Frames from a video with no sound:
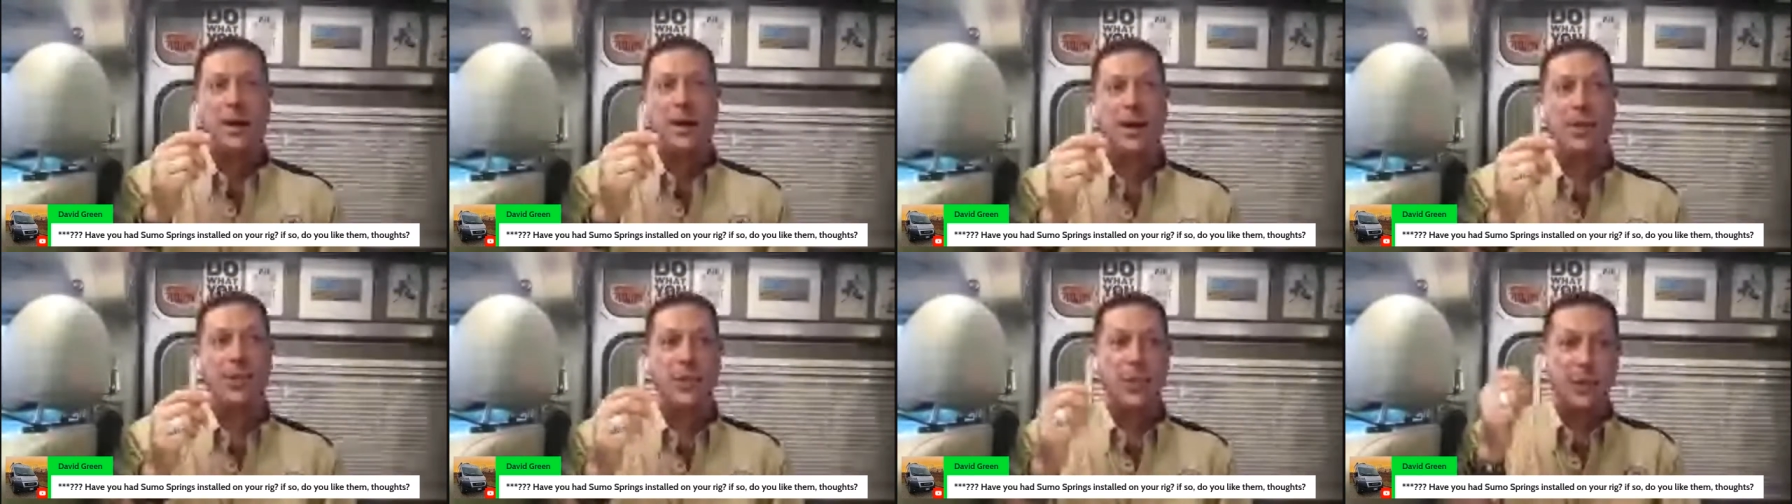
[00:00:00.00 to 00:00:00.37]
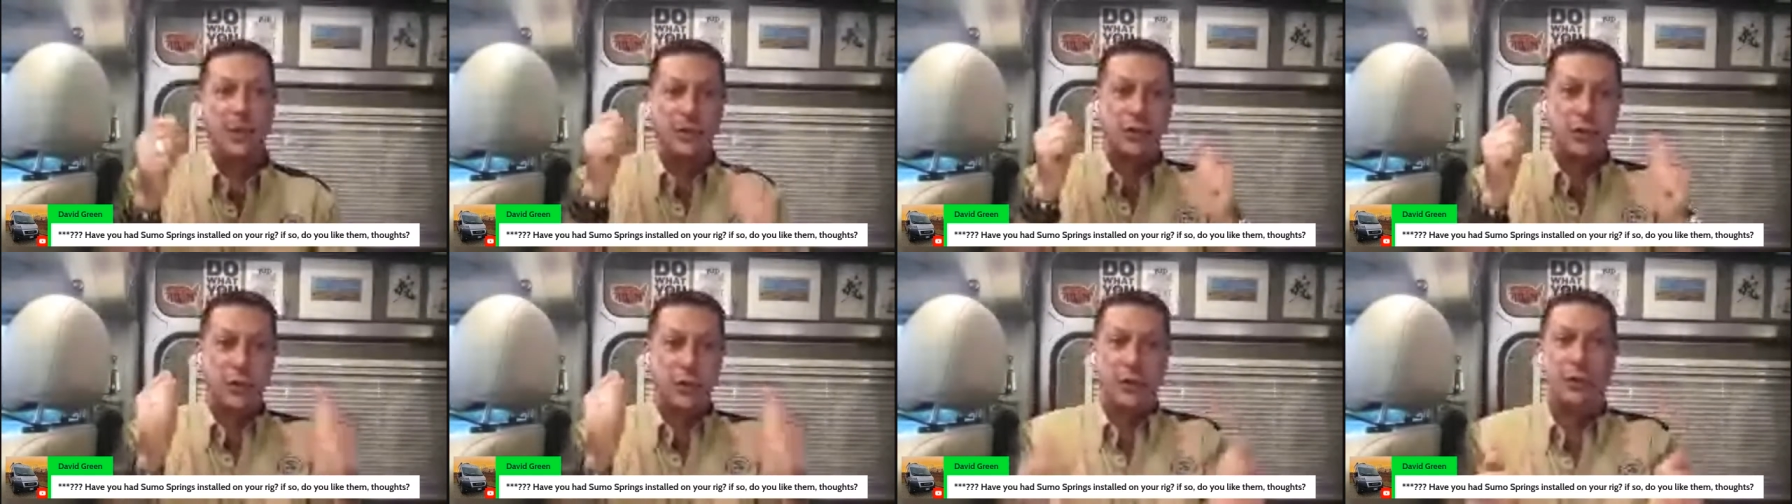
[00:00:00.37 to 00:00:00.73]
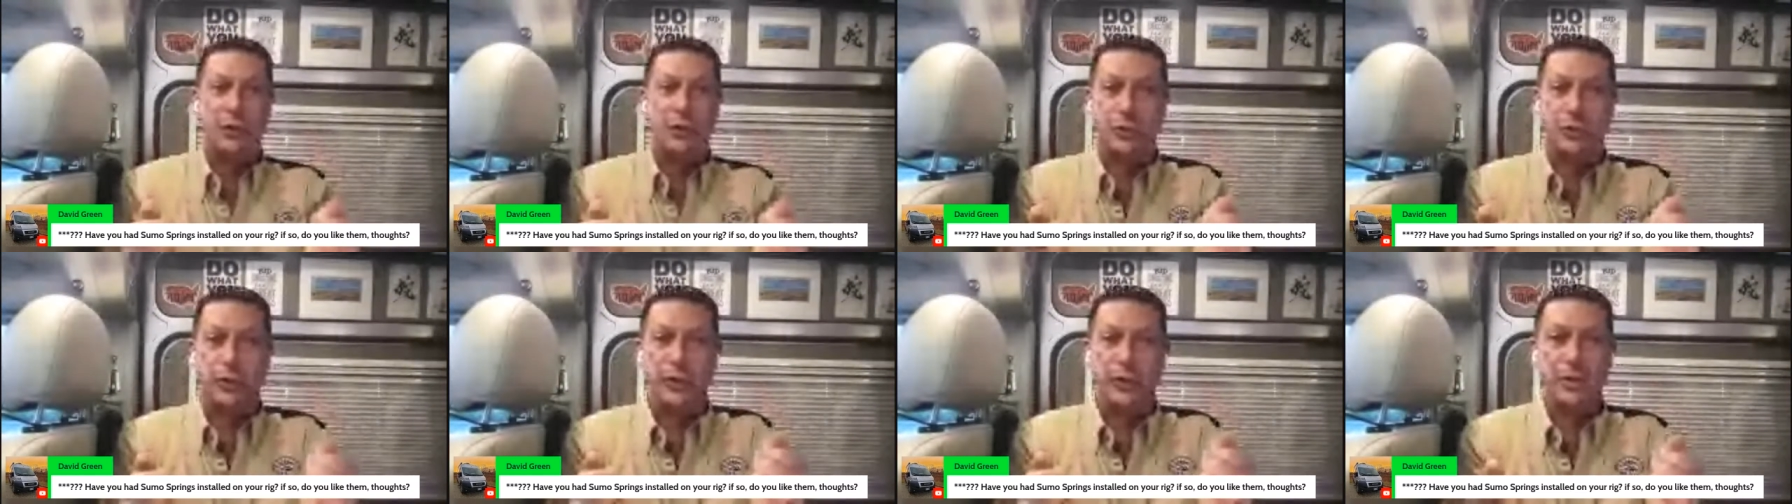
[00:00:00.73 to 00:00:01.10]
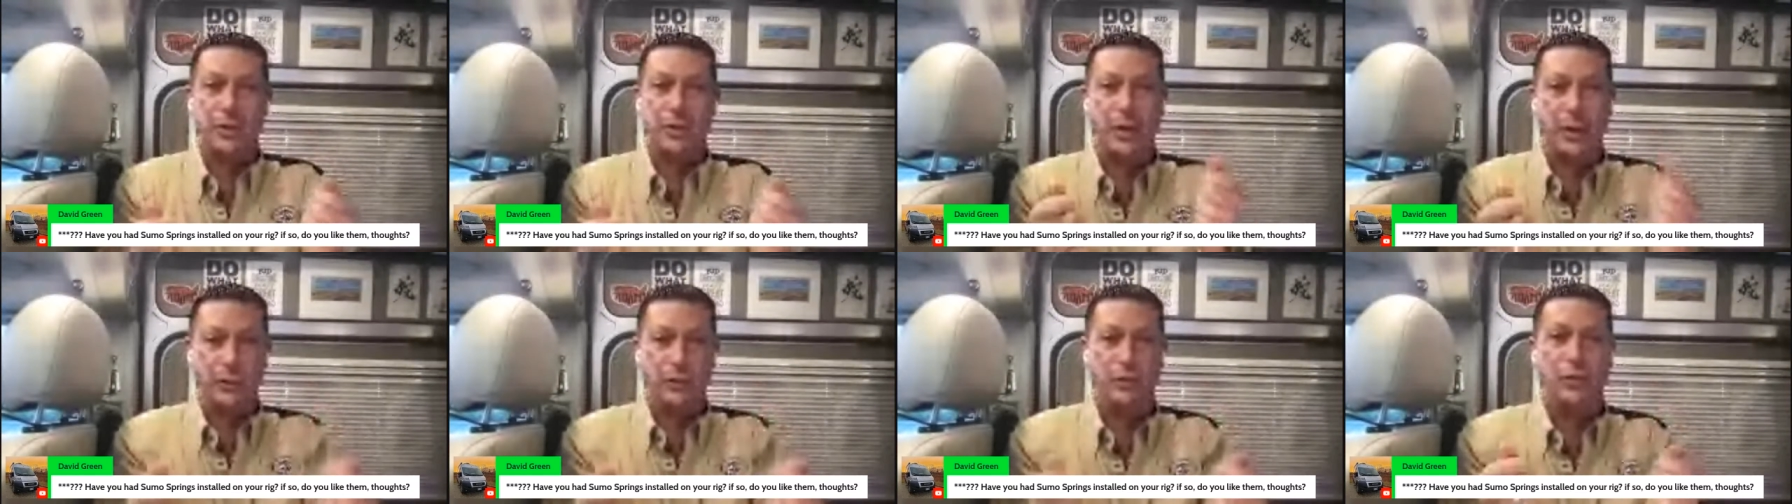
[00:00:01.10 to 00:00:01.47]
um, the steering was
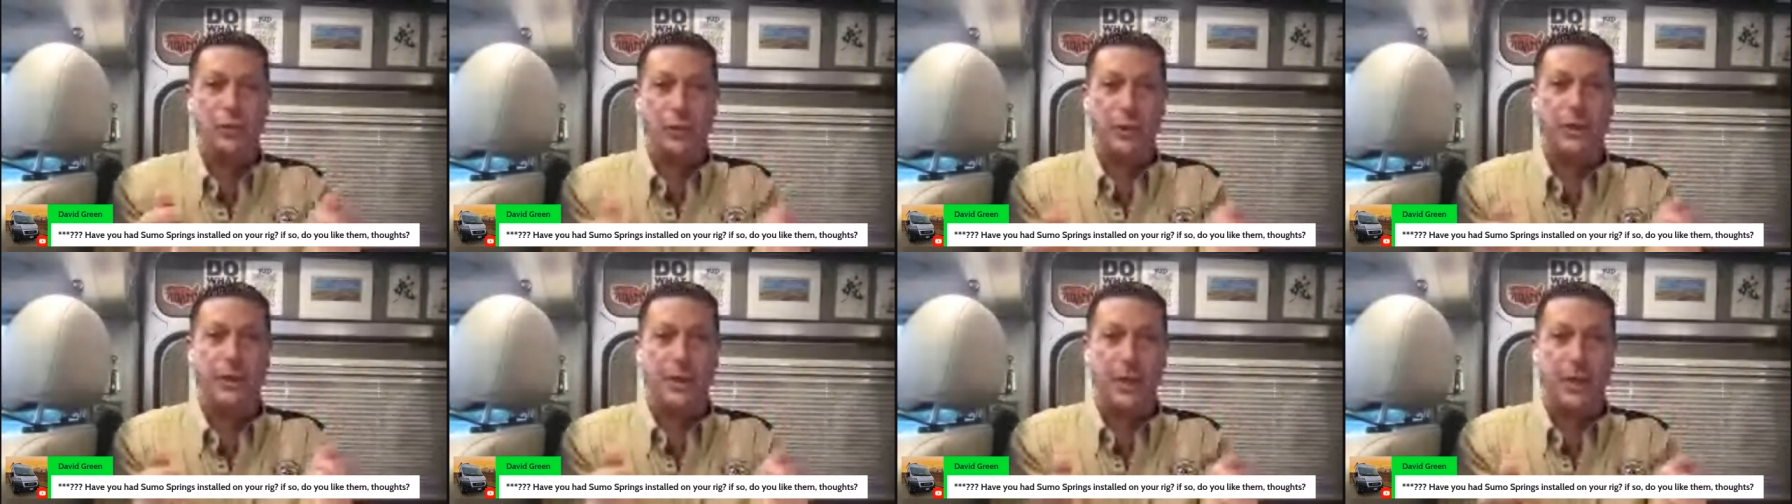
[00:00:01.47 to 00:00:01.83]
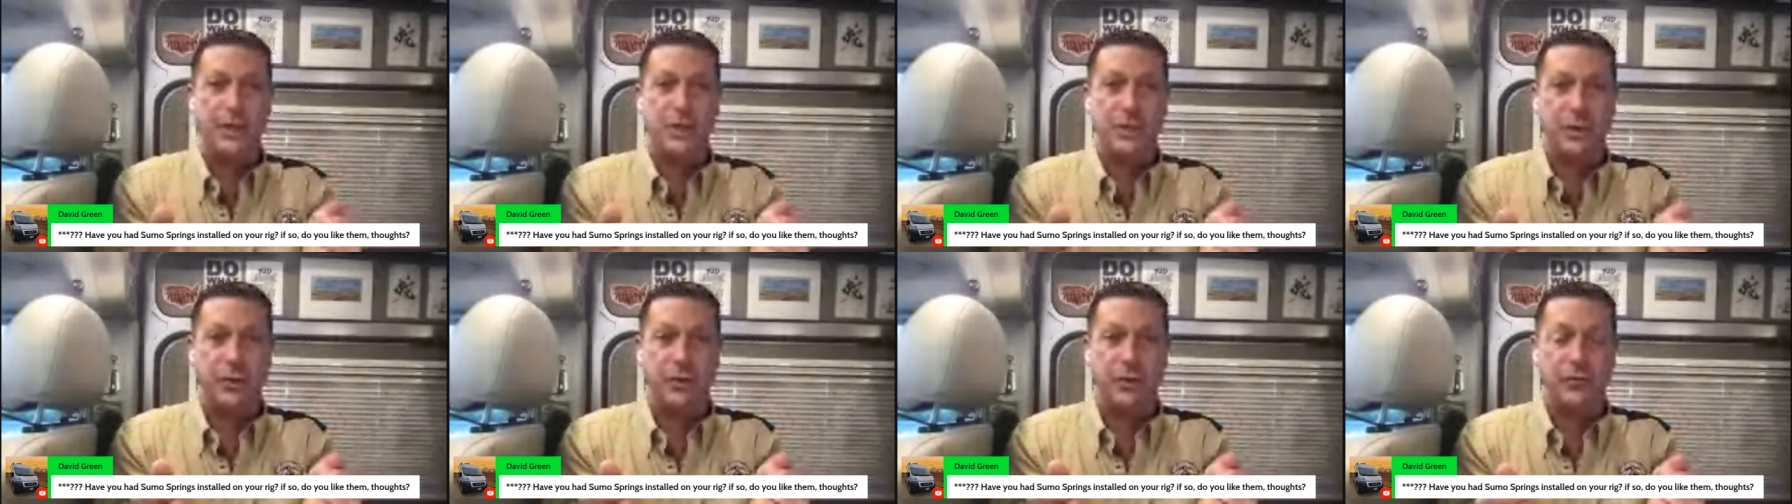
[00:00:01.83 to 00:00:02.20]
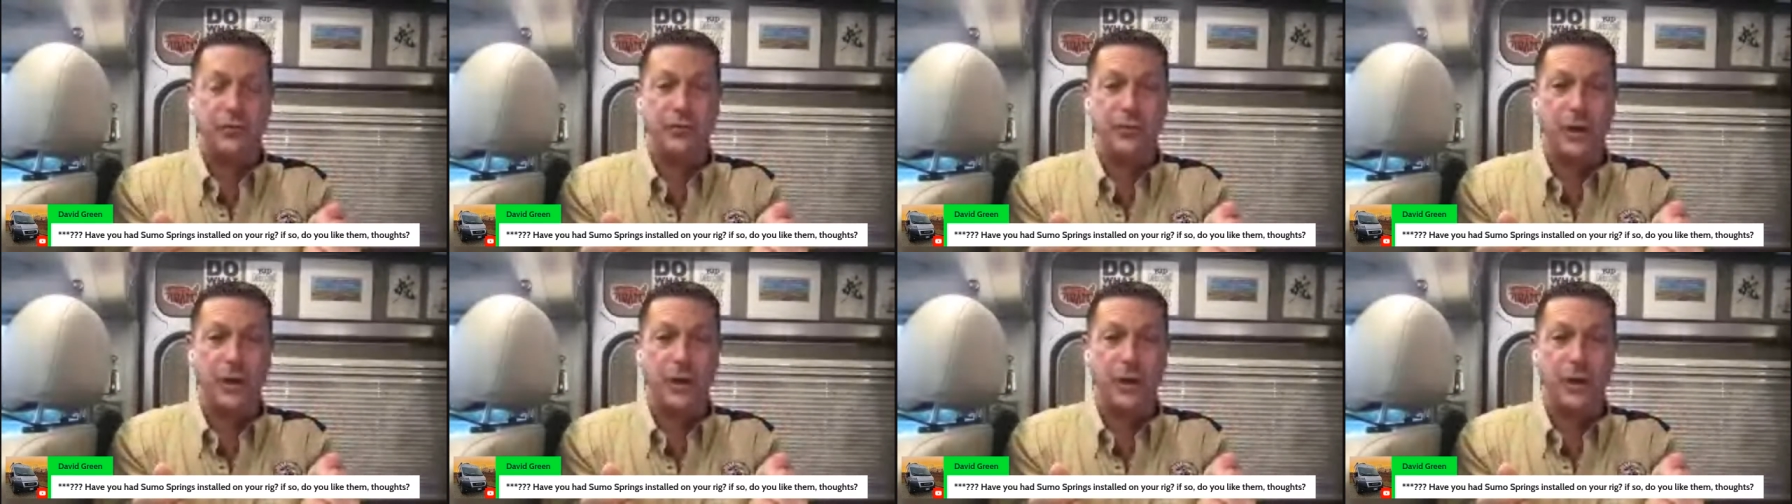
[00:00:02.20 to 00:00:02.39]
really, uh, really nice on the